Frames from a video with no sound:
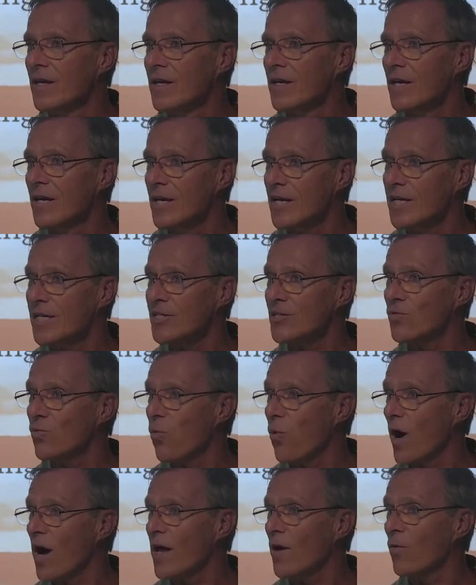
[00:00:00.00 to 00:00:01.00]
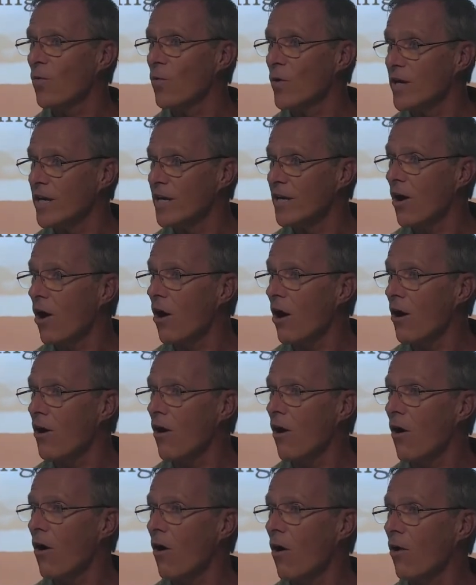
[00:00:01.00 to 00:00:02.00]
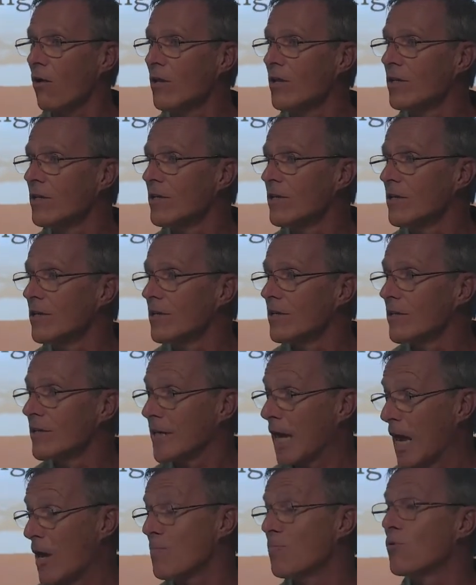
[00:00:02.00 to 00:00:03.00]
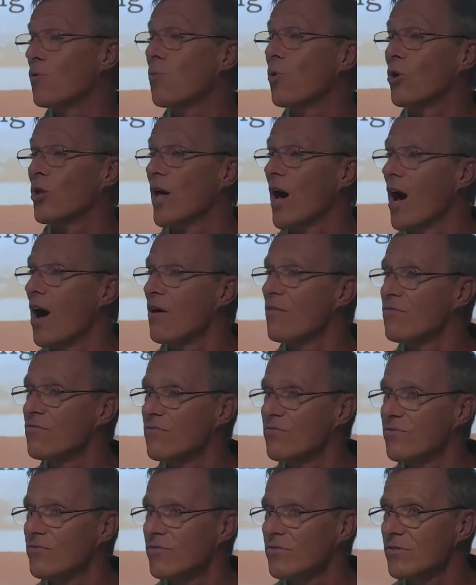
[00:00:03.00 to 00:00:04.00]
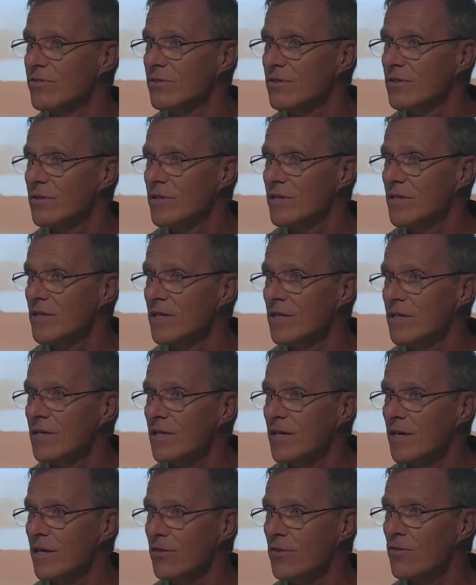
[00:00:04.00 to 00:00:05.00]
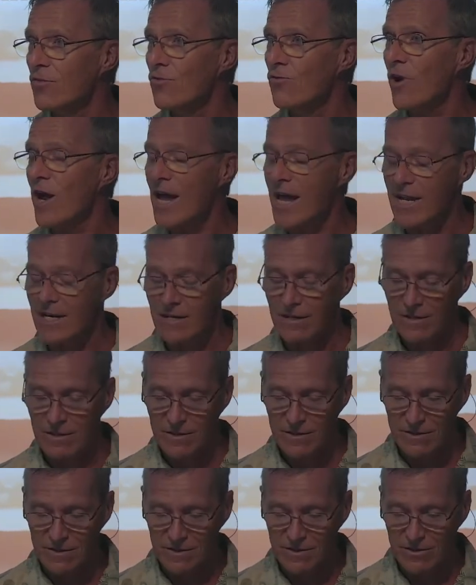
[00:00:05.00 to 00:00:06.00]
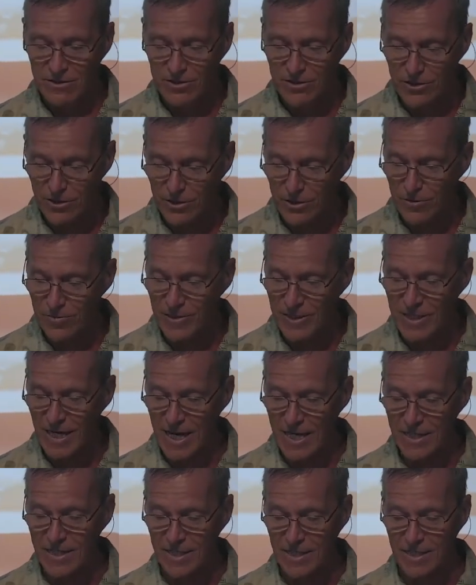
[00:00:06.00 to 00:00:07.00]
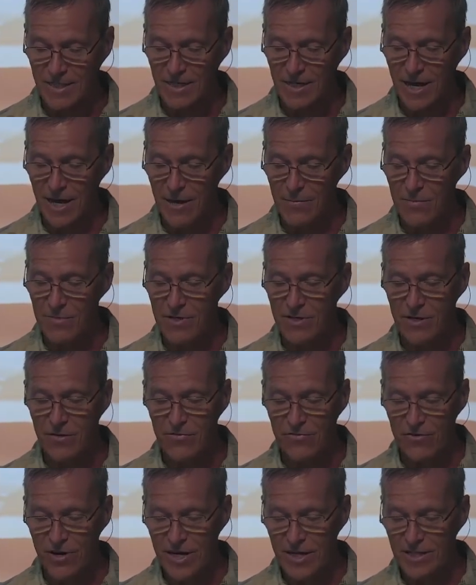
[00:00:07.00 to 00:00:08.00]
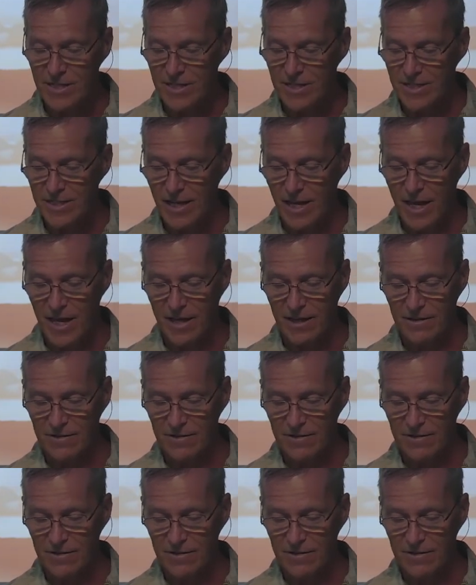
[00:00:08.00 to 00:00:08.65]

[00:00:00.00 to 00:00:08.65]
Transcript: It is what we are all capable of in the right circumstances, I'm afraid to say.